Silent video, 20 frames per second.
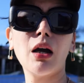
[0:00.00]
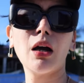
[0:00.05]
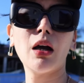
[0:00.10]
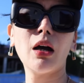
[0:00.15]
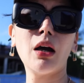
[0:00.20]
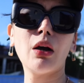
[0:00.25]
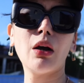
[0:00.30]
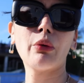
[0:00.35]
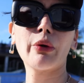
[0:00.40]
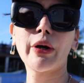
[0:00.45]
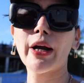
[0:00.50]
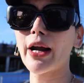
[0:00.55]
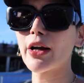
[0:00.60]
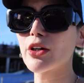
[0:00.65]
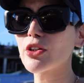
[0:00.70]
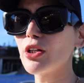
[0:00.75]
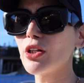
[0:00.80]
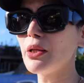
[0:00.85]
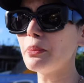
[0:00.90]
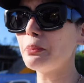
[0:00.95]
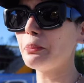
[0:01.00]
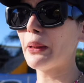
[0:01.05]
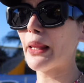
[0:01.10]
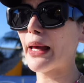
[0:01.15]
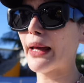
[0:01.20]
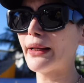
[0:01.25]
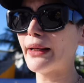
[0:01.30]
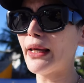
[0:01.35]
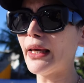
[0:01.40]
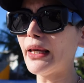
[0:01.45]
Oh, we're actually
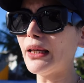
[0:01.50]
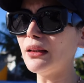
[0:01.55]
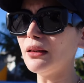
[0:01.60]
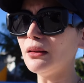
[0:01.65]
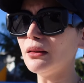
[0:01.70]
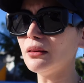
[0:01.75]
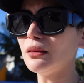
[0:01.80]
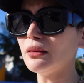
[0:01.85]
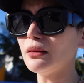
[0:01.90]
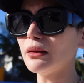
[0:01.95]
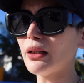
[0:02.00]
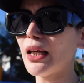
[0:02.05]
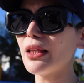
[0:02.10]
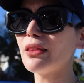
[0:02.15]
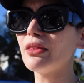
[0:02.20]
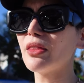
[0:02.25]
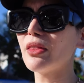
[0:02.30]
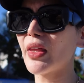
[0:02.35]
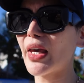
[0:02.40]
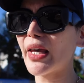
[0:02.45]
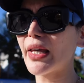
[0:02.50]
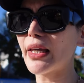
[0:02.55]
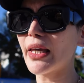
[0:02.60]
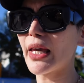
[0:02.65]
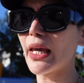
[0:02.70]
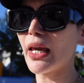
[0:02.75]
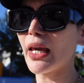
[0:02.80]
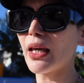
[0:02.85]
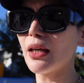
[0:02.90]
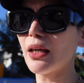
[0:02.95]
planning and
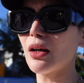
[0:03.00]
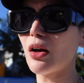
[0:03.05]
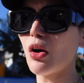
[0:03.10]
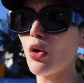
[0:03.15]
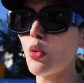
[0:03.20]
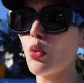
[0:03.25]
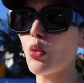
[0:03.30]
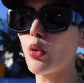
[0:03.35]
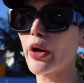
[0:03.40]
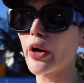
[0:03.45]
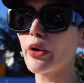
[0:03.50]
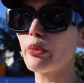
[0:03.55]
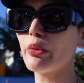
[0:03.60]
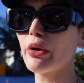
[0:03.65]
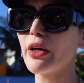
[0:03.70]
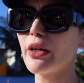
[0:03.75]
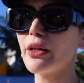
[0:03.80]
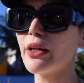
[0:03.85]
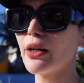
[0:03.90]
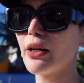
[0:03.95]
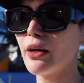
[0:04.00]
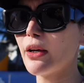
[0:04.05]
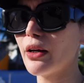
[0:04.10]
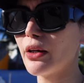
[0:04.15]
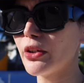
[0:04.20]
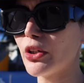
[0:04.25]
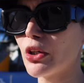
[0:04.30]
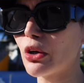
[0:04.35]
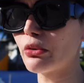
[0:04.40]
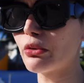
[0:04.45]
thinking where we're gonna,
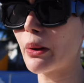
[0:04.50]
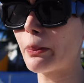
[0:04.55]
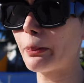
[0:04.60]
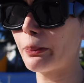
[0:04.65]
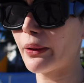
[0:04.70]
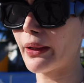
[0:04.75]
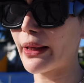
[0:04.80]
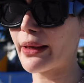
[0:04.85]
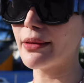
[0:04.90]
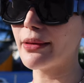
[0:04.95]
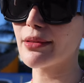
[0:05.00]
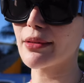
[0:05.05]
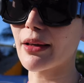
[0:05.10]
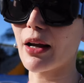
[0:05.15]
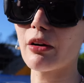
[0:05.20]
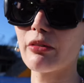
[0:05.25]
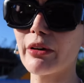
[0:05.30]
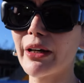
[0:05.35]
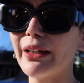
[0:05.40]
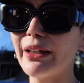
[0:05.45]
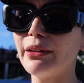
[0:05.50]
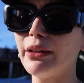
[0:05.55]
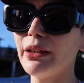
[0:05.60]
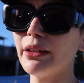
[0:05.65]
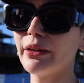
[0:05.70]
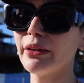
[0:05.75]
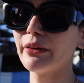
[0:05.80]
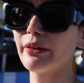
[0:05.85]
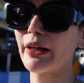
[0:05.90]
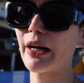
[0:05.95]
you know, replace our
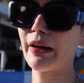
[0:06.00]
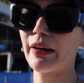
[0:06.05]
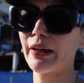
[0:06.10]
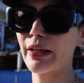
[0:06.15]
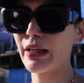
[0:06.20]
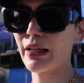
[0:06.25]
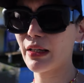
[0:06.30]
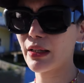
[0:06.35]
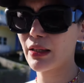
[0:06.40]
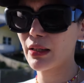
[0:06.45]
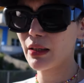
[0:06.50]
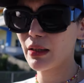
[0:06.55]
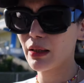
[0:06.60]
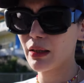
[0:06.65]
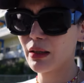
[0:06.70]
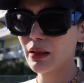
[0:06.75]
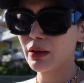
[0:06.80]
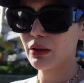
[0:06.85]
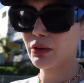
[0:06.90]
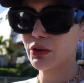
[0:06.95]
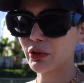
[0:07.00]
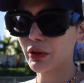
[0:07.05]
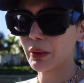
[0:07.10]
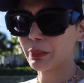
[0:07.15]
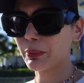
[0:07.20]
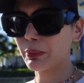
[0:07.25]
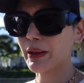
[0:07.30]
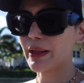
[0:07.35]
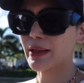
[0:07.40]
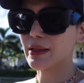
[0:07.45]
itinerary to
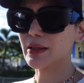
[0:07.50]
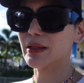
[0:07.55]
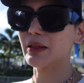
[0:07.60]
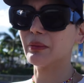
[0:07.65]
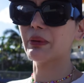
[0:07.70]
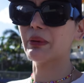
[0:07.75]
replace the